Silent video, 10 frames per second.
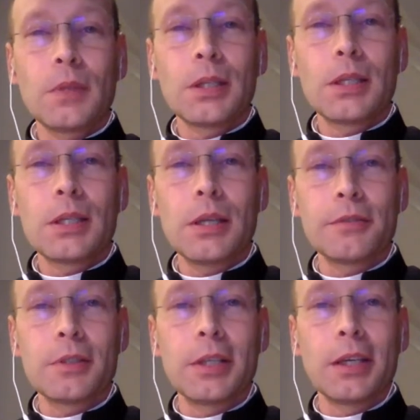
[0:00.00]
and
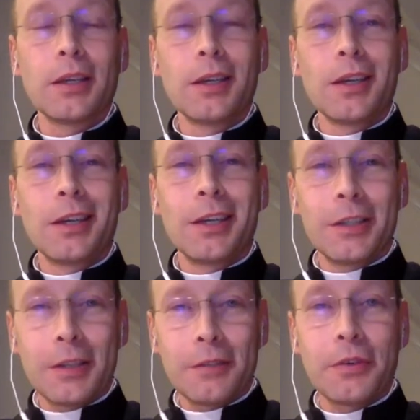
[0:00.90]
obviously,
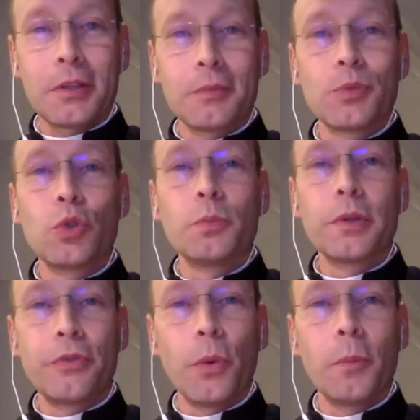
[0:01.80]
the freedom to
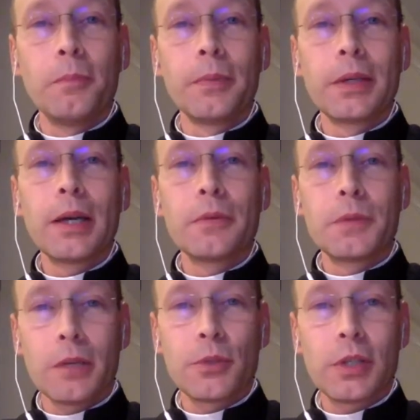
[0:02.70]
perform,
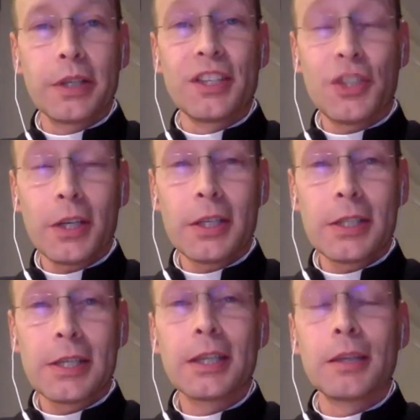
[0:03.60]
autonomously decide,
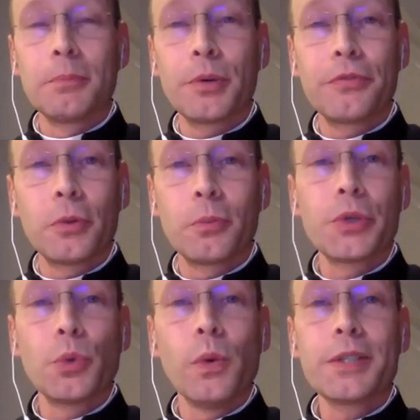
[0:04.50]
and then perform
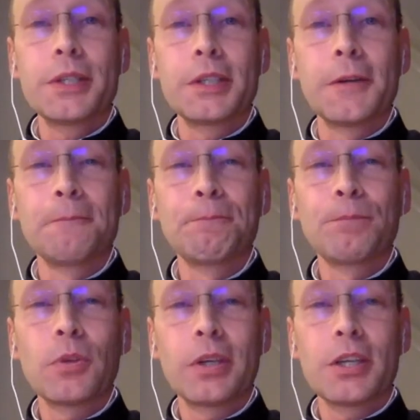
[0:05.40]
what you want to do.
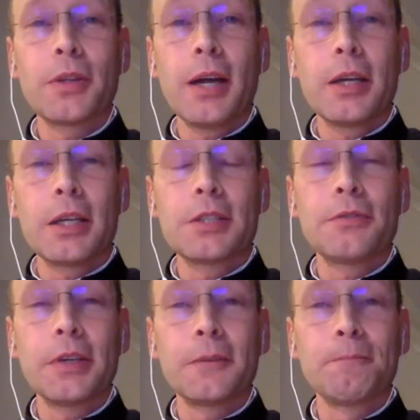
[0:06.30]
Okay, so that is
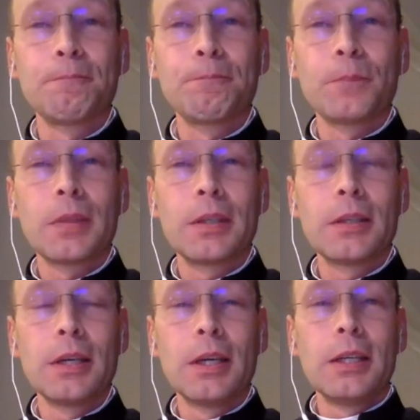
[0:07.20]
freedom,
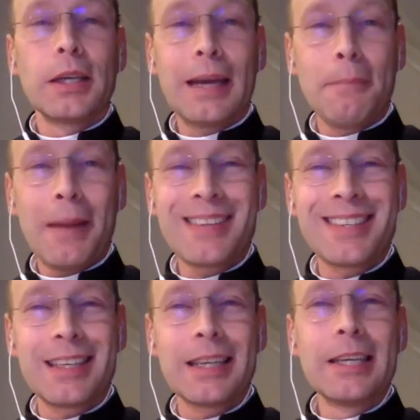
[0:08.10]
the
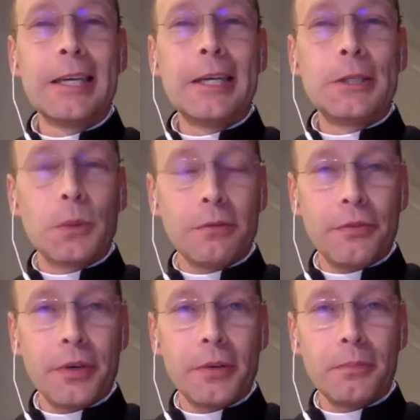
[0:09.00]
capacity to
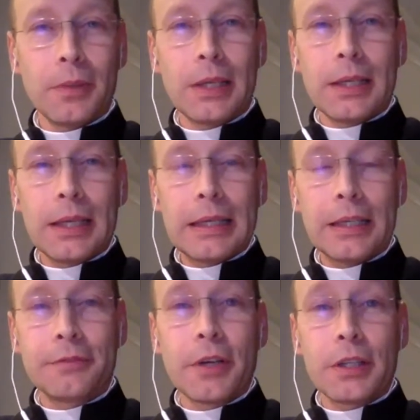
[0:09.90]
affirm and
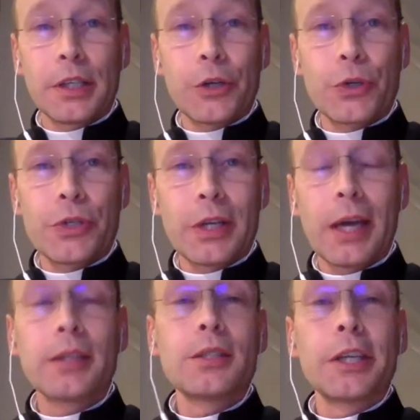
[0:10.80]
love the good,
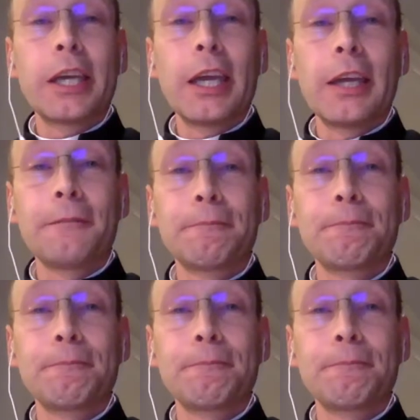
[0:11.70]
and this is the key.